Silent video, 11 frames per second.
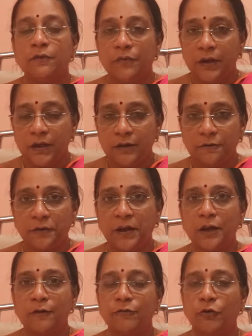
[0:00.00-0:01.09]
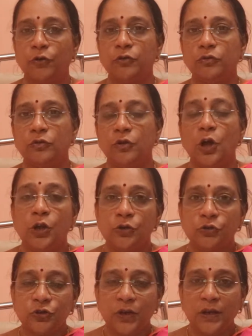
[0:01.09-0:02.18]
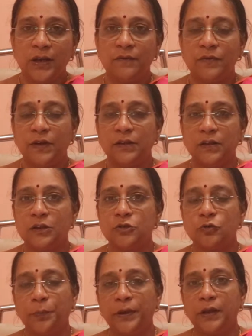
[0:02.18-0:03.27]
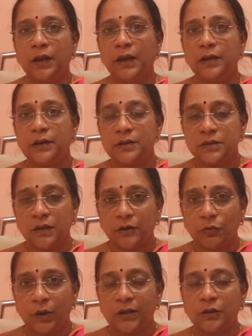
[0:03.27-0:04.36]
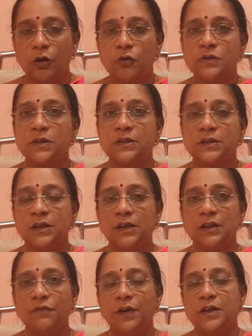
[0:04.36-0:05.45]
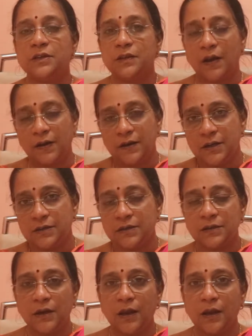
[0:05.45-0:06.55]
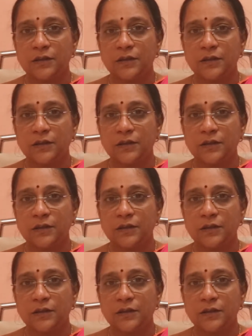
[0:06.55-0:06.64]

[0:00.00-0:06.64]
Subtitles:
Very difficult for you. Usually when the Jupiter enters the 12th house, it signifies unnecessary